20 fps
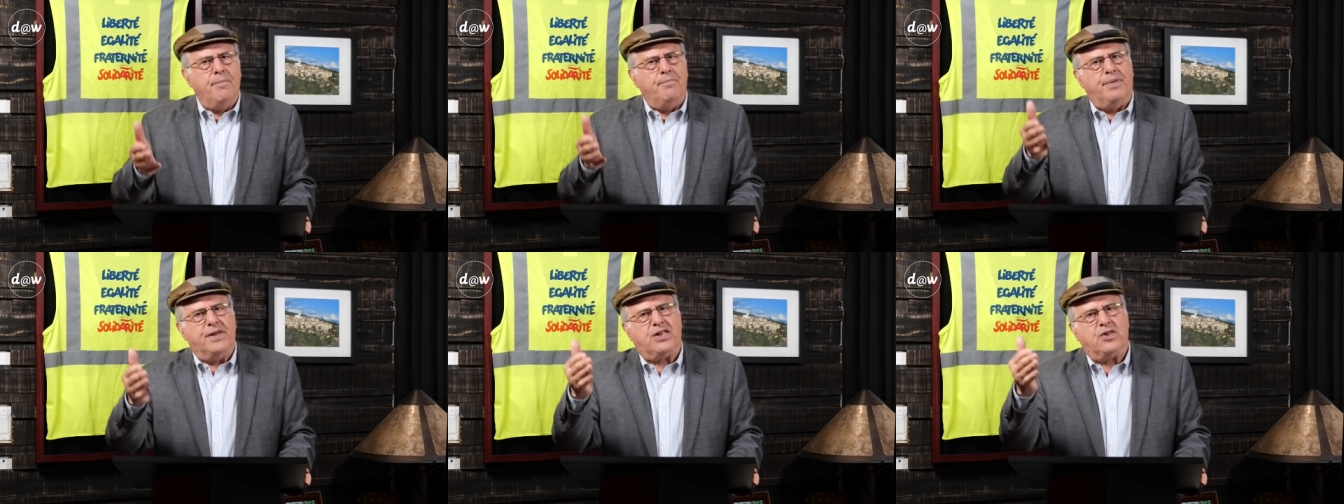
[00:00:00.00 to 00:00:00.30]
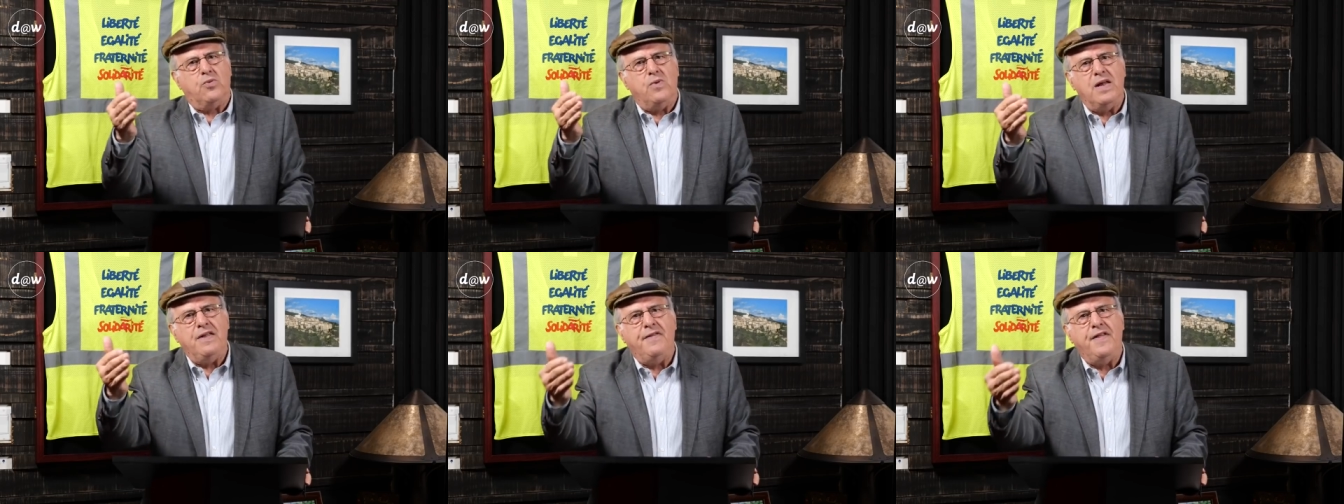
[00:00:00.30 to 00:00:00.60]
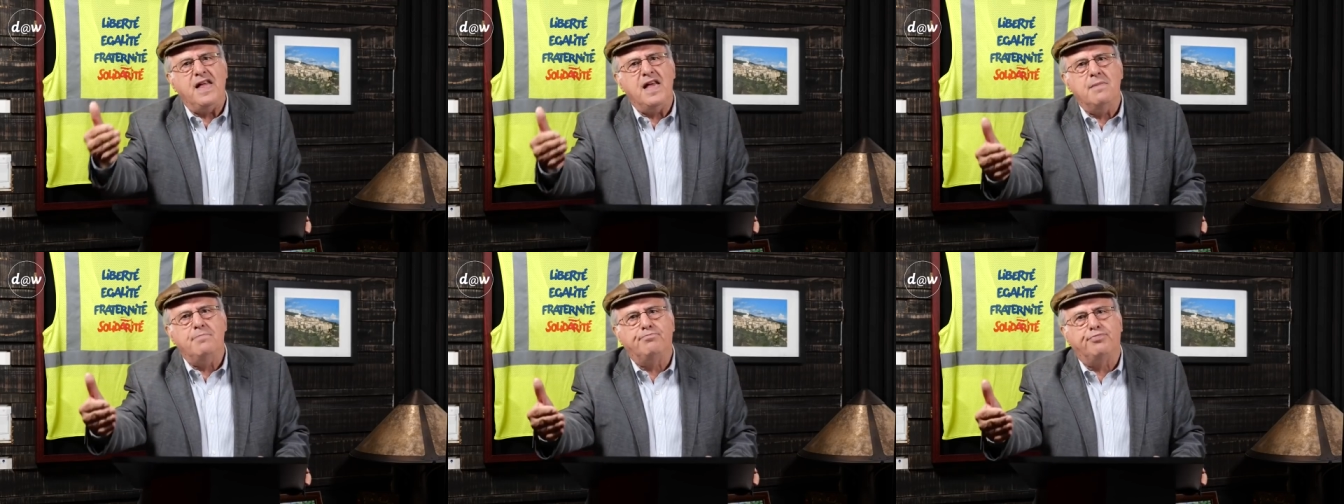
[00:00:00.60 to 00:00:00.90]
between
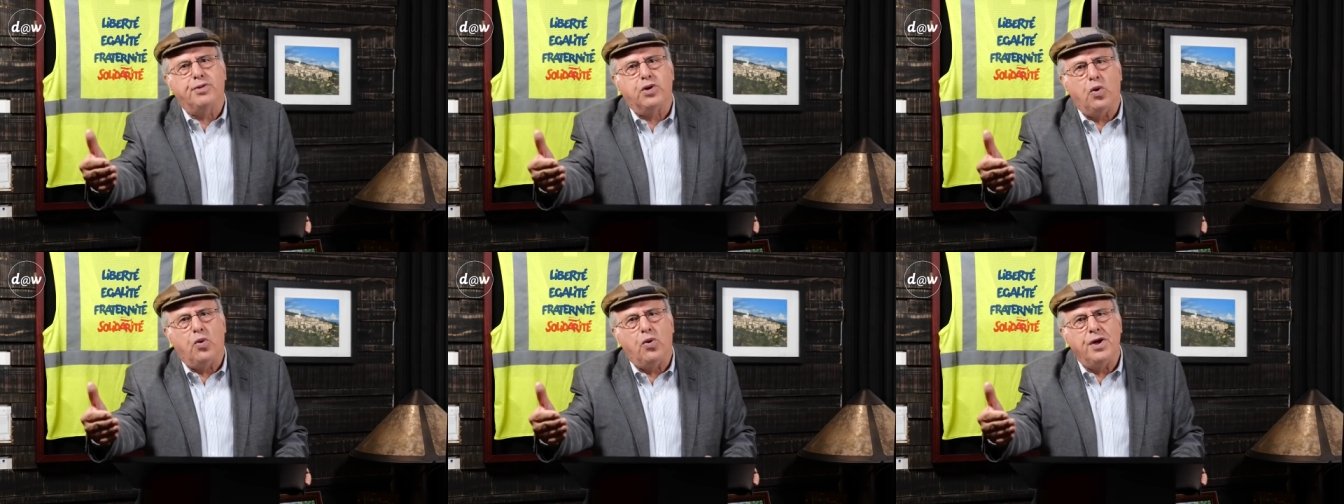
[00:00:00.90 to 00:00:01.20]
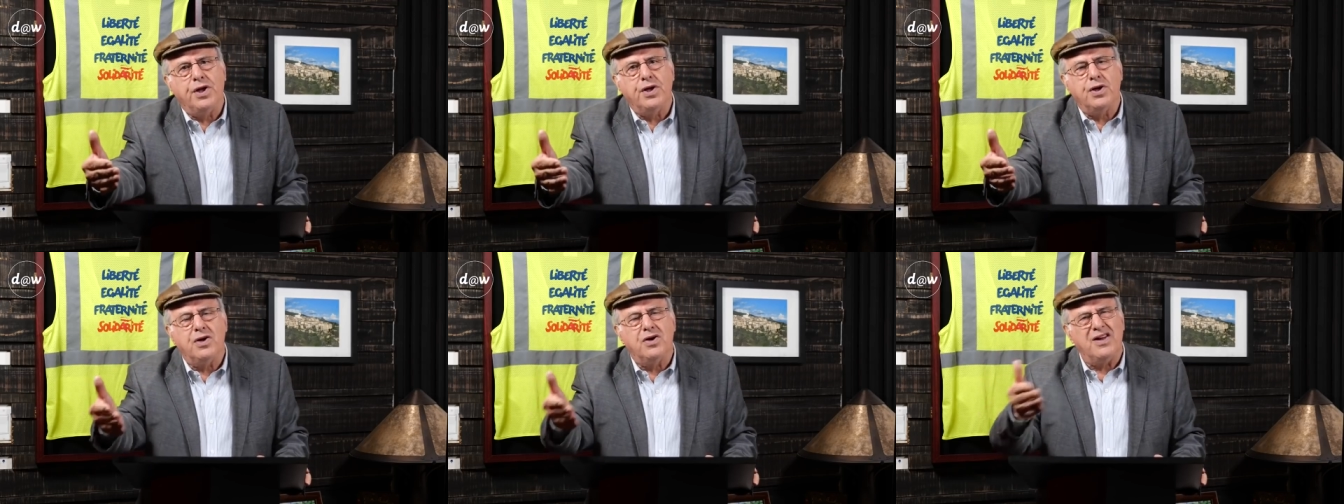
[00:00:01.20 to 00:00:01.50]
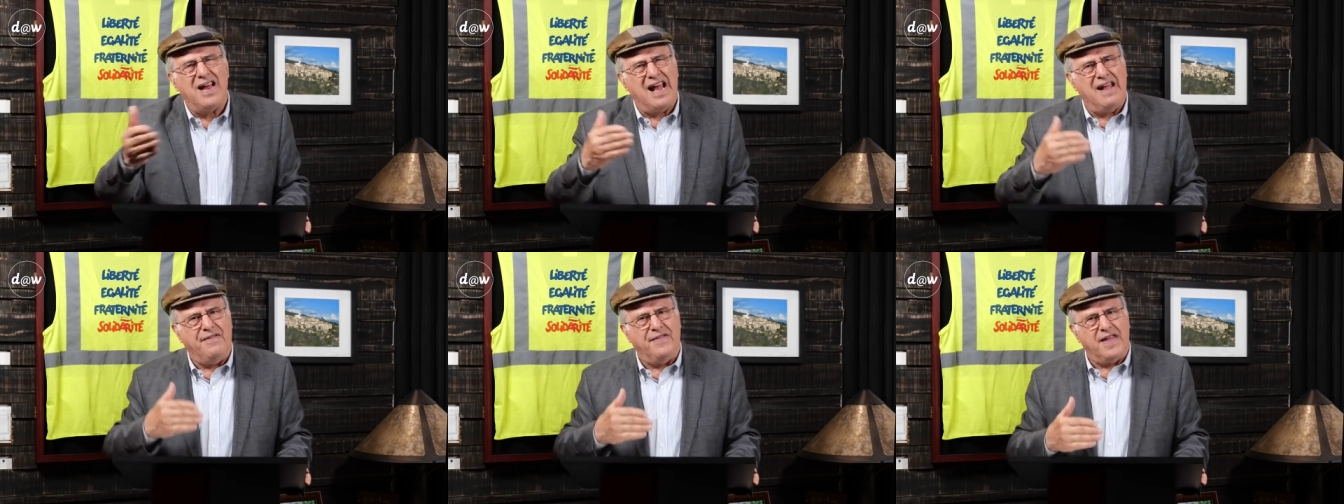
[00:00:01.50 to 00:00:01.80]
the
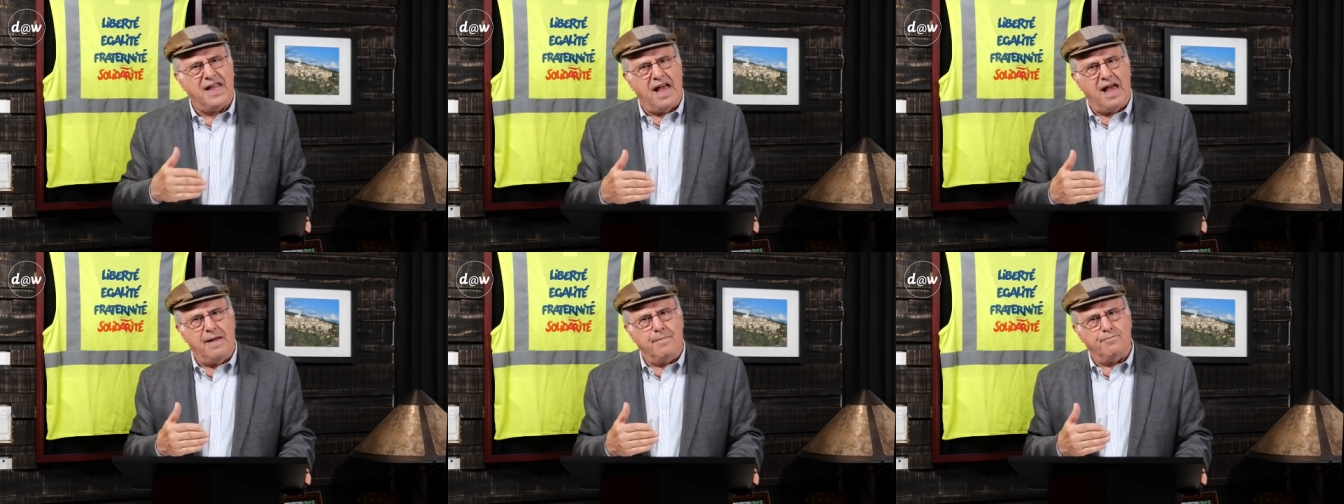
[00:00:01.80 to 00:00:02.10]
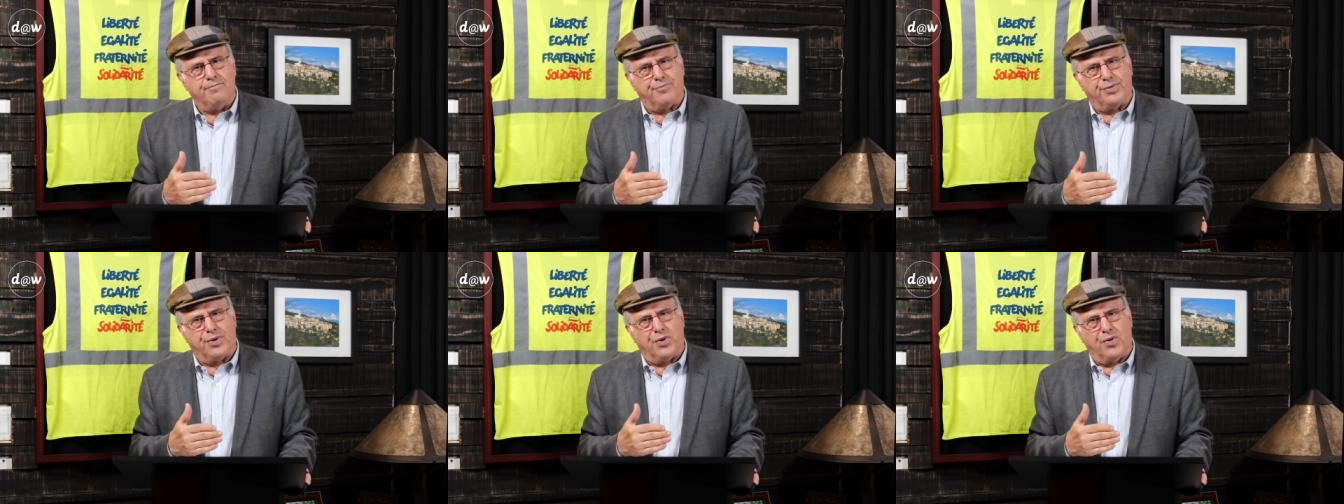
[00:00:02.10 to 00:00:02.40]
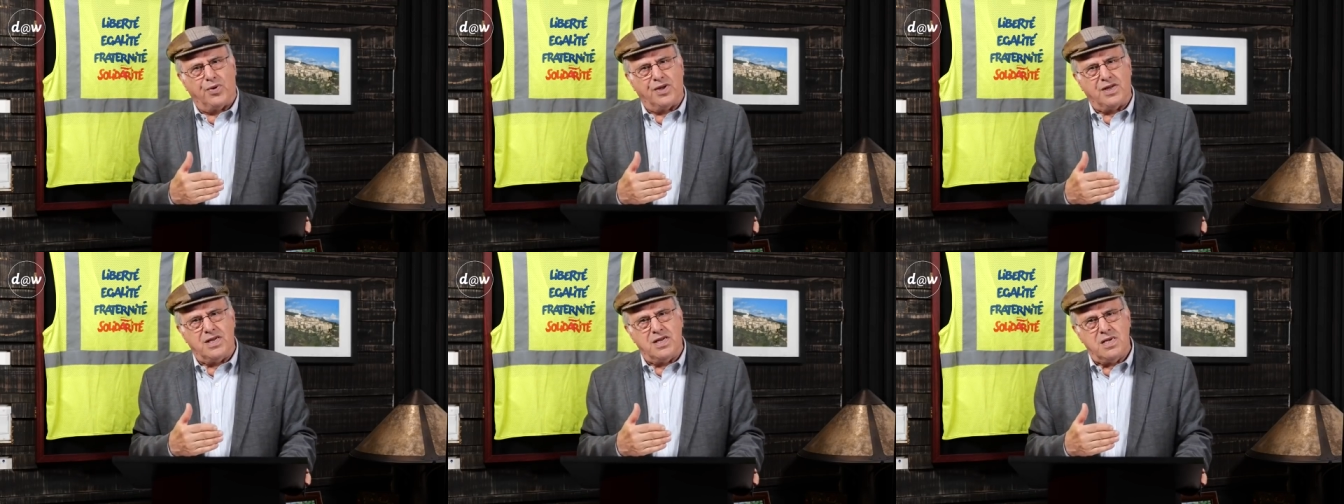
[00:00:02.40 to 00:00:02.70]
employer and the
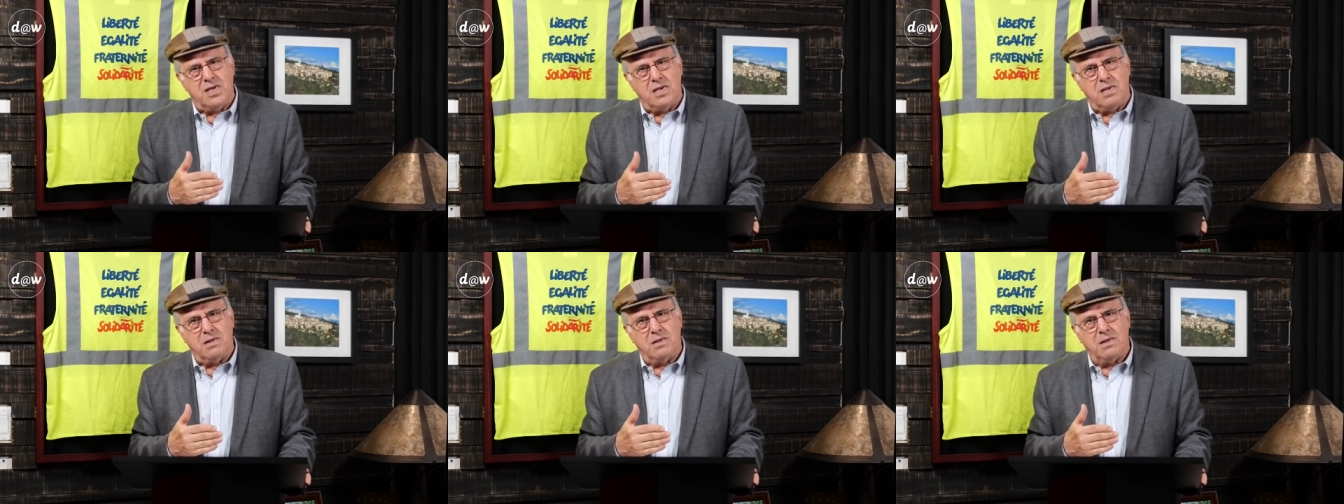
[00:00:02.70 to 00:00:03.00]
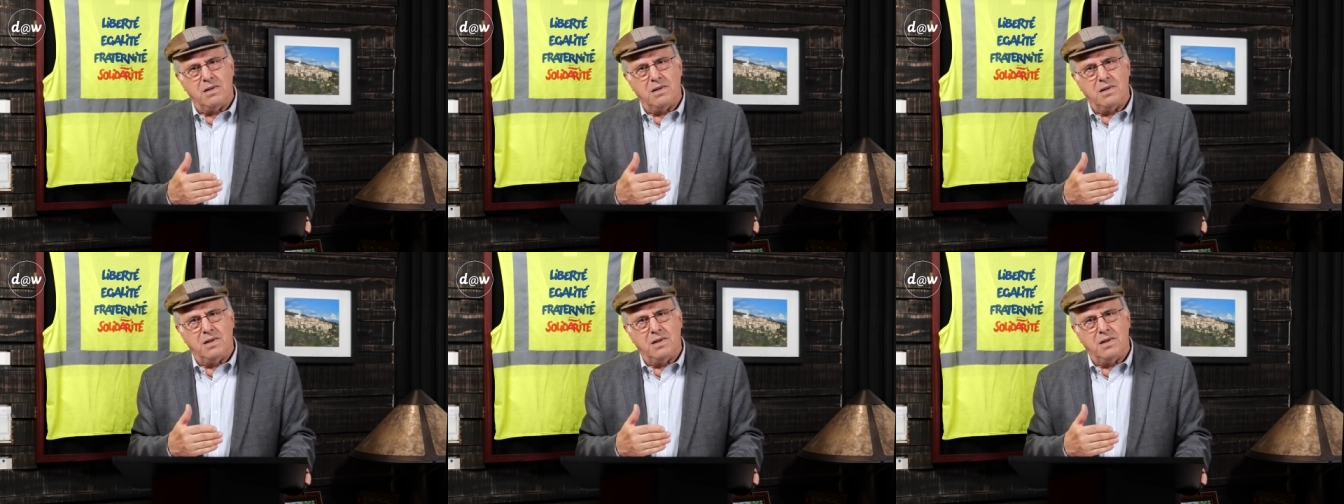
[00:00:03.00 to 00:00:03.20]
employee.